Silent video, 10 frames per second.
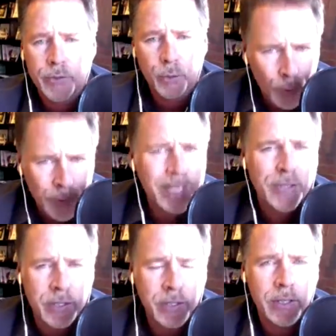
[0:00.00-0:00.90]
The
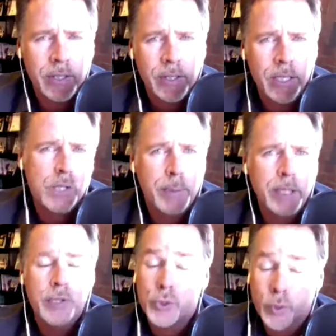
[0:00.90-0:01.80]
reason is
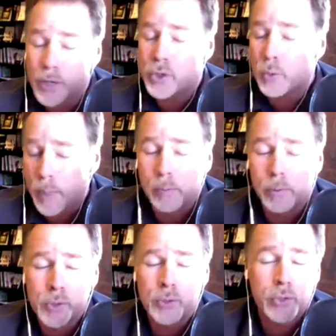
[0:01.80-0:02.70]
because traditional
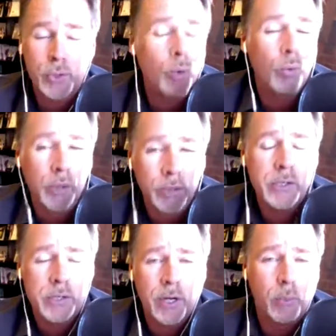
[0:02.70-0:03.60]
publishers don't
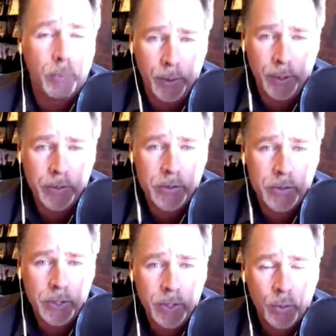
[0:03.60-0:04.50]
really sell books.